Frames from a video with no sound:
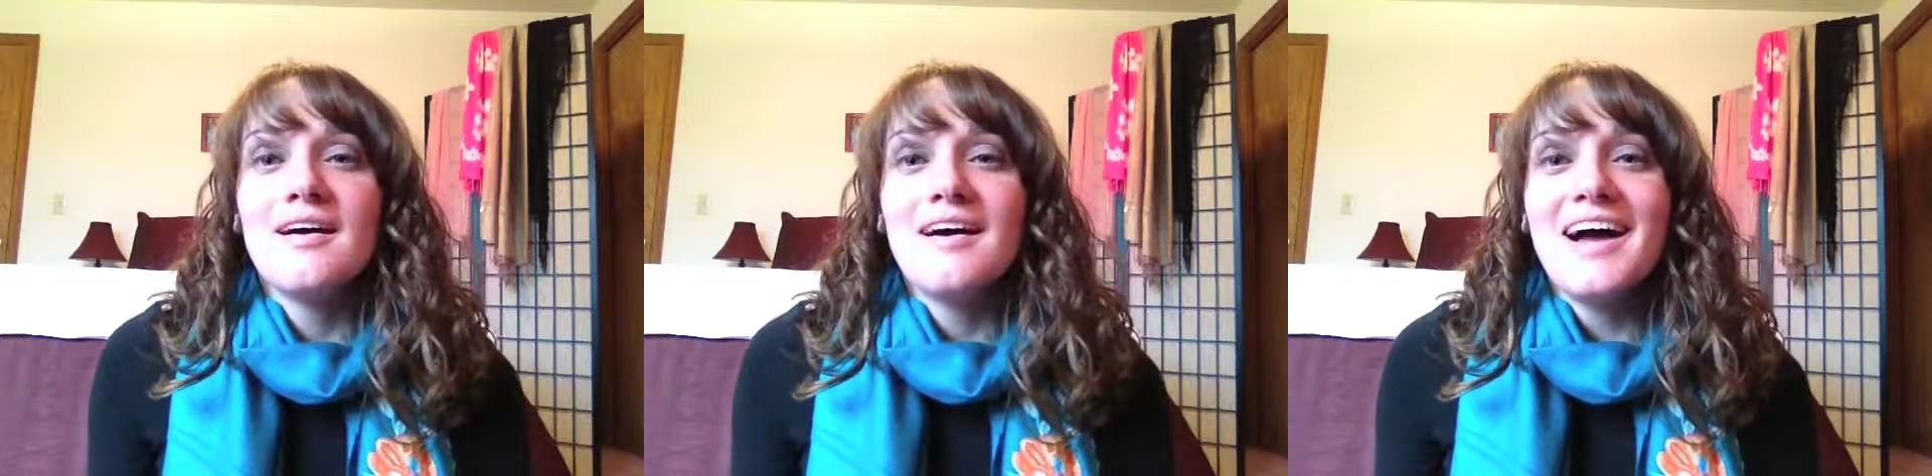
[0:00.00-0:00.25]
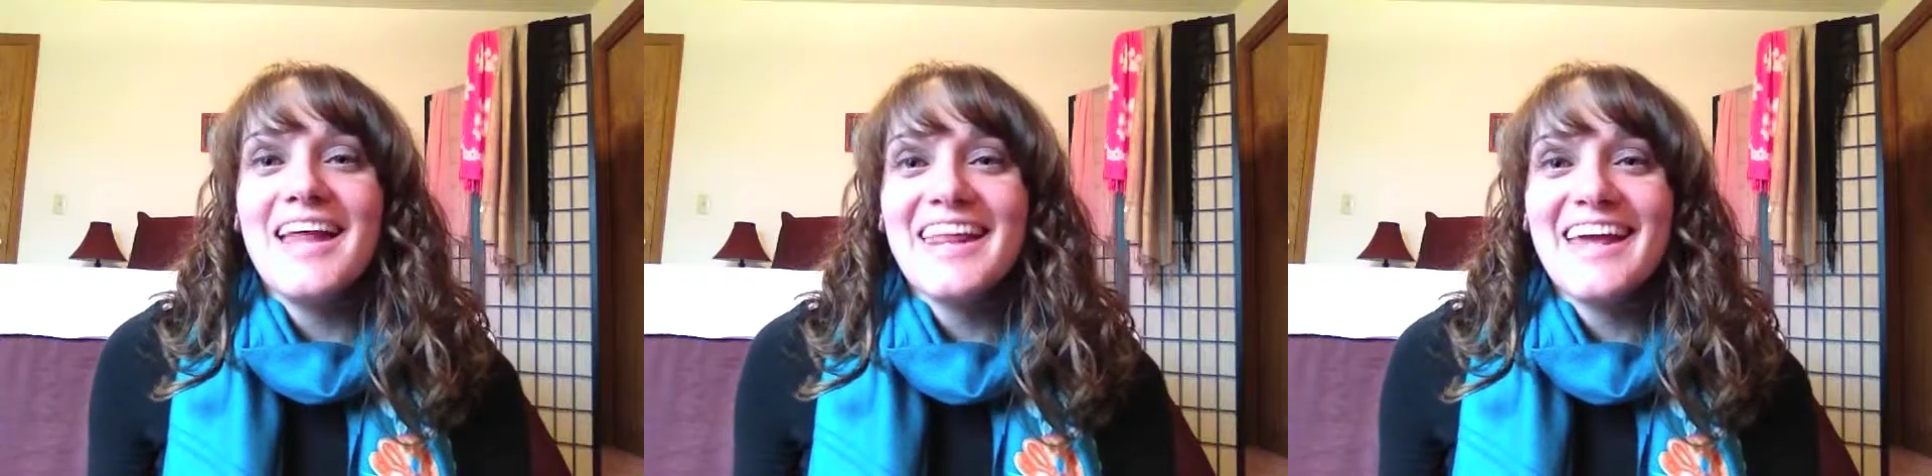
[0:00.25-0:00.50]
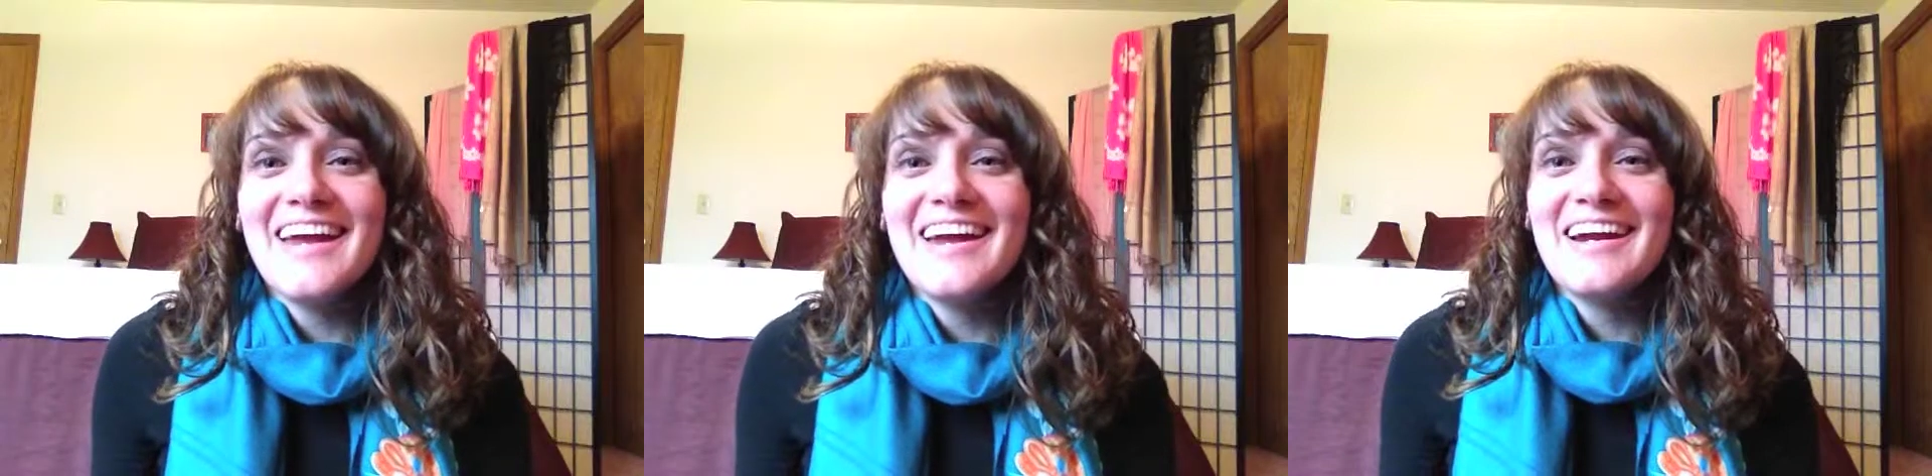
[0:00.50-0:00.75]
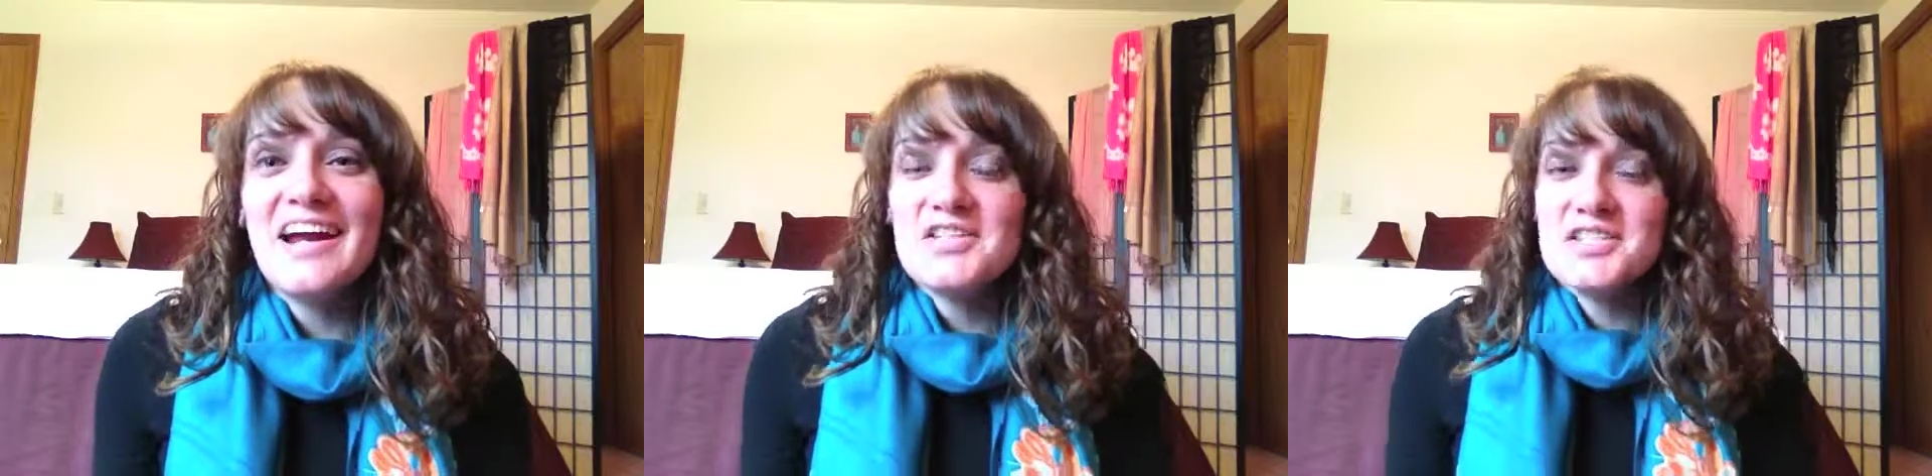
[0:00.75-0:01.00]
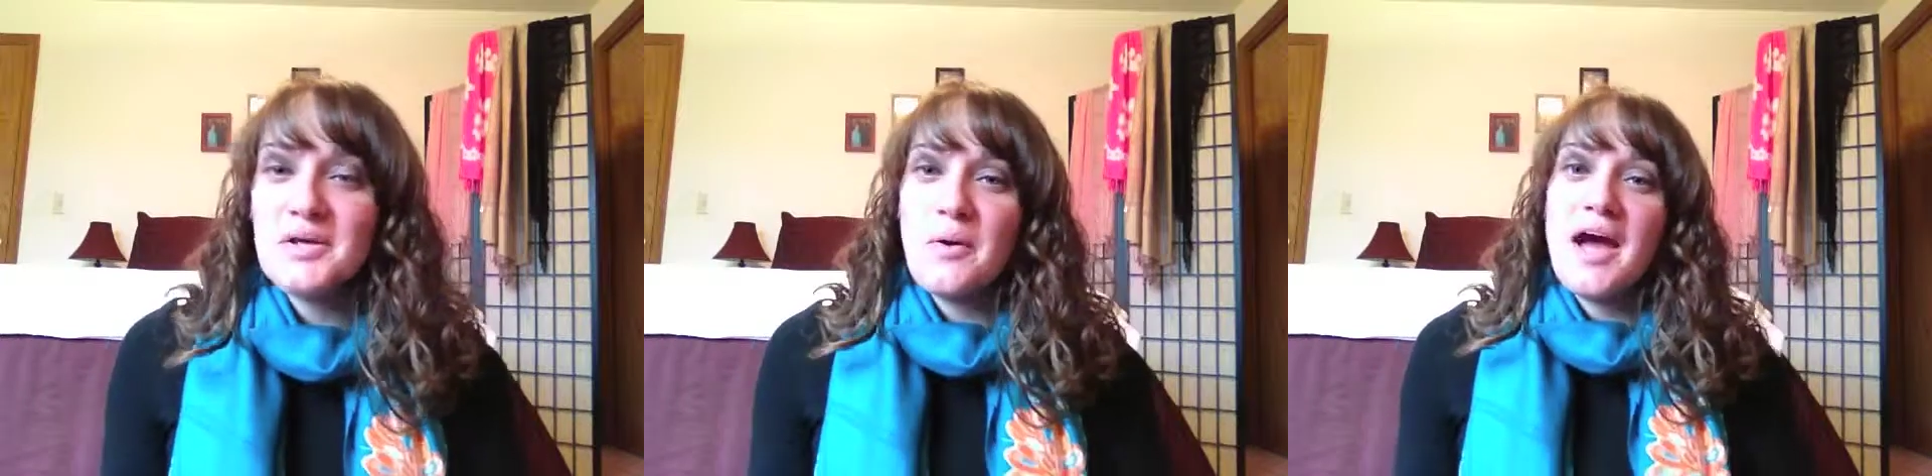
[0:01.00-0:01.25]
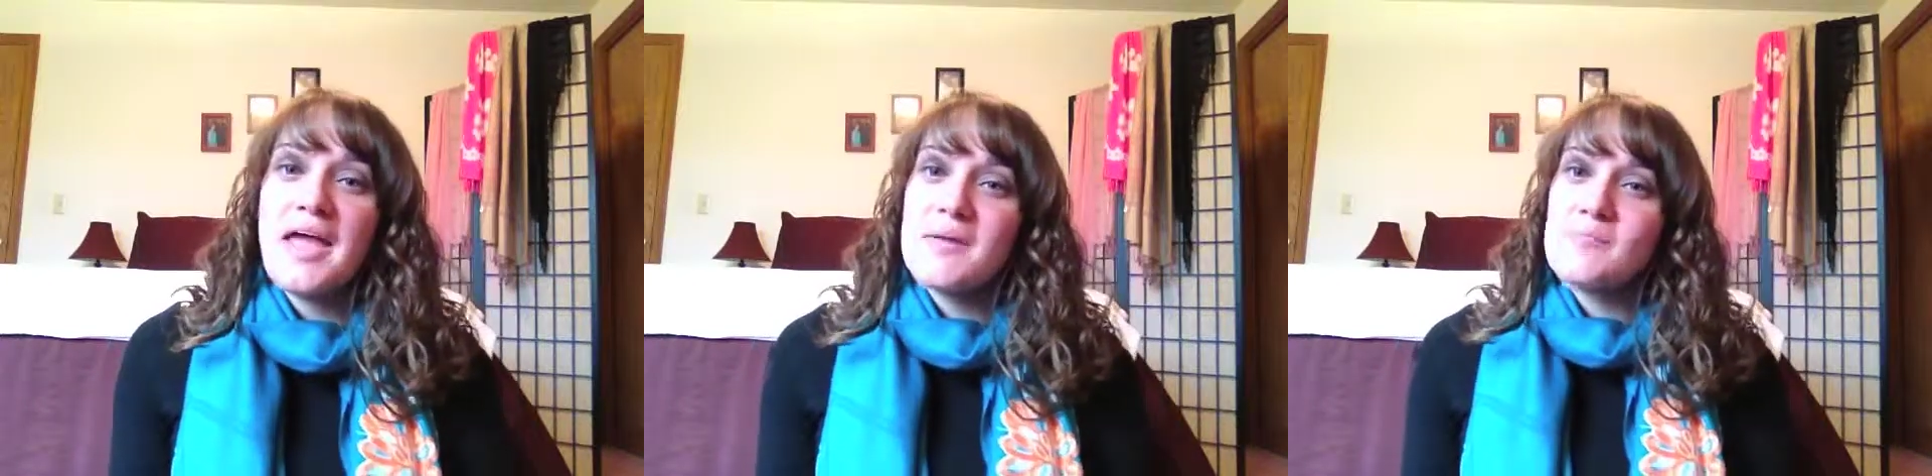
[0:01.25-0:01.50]
Hi there! So
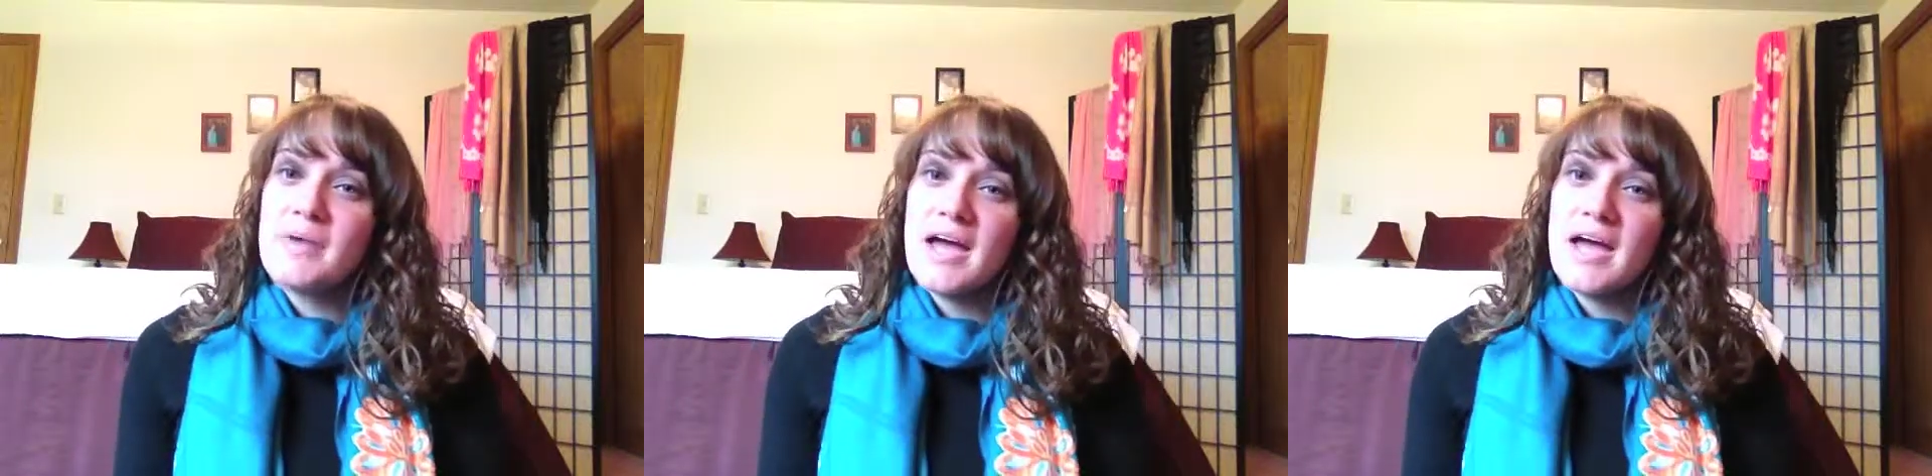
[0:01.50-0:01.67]
I am